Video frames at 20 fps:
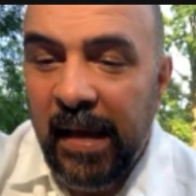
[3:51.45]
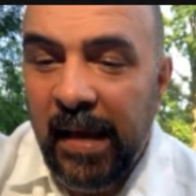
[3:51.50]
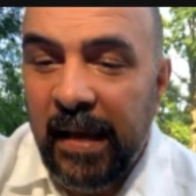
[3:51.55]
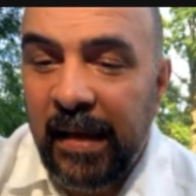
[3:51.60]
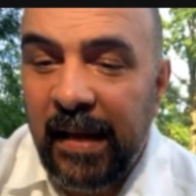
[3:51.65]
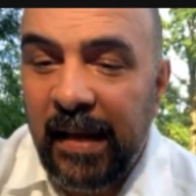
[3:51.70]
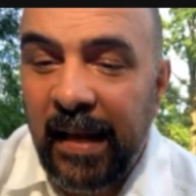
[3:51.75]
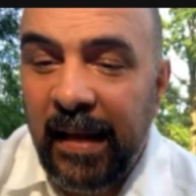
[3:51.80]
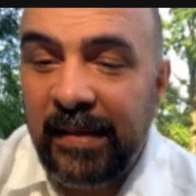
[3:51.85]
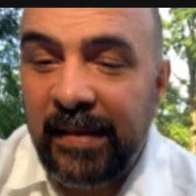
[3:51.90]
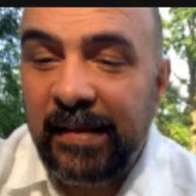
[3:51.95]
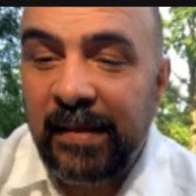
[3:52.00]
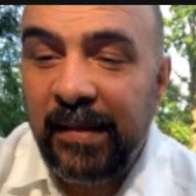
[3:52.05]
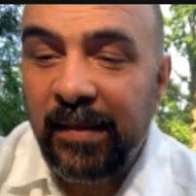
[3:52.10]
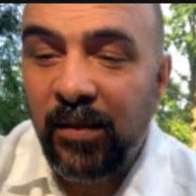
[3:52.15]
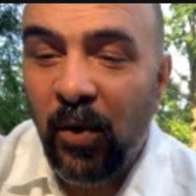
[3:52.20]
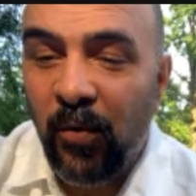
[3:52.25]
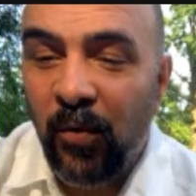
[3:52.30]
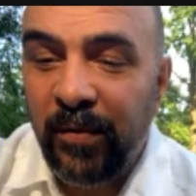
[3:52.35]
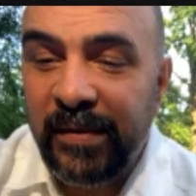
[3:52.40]
He licks
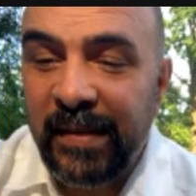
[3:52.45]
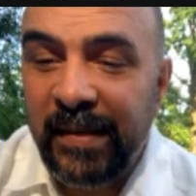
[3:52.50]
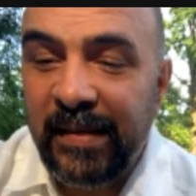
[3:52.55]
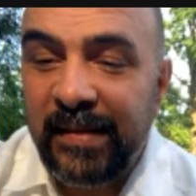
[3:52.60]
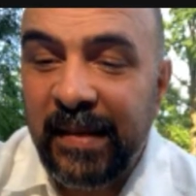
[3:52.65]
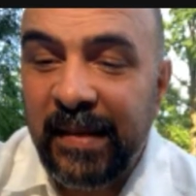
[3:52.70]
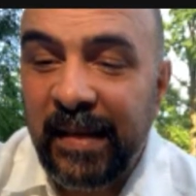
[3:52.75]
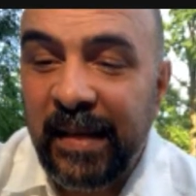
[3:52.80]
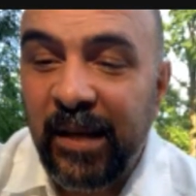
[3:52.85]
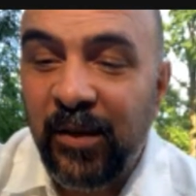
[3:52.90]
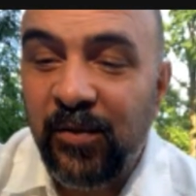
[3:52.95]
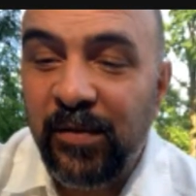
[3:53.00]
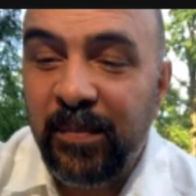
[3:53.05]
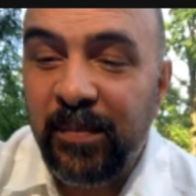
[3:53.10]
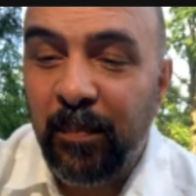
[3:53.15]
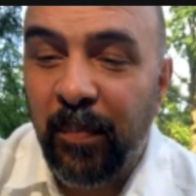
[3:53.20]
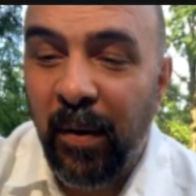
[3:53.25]
noses, ears,